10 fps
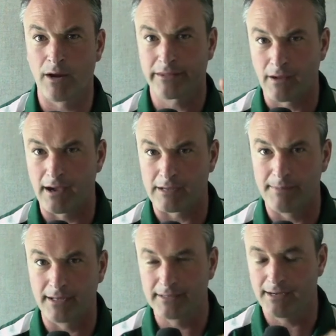want to talk
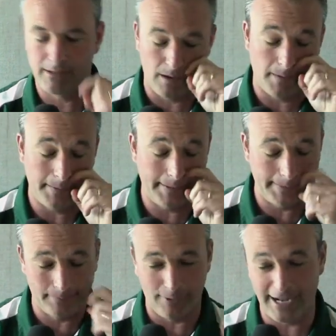about that. No,
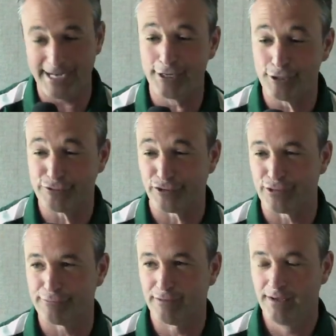one I didn't
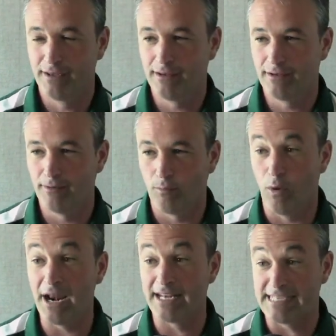deserve.
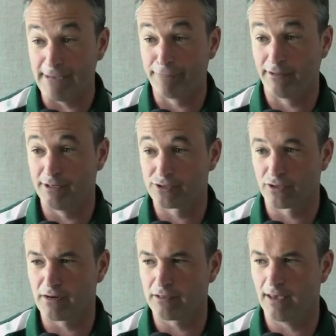one I definitely
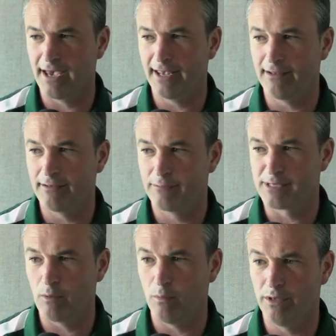deserved. I
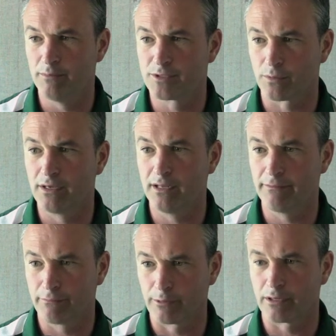was at Williams
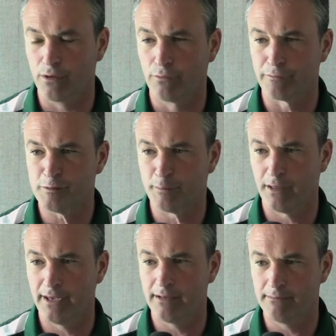Arena where the Gophers
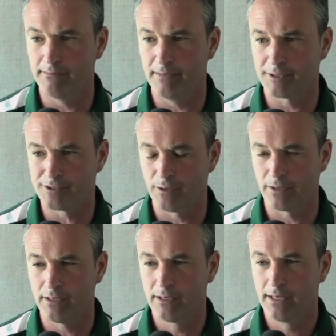play in
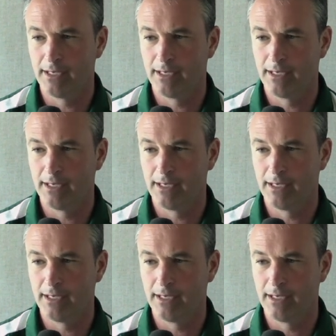Minnesota,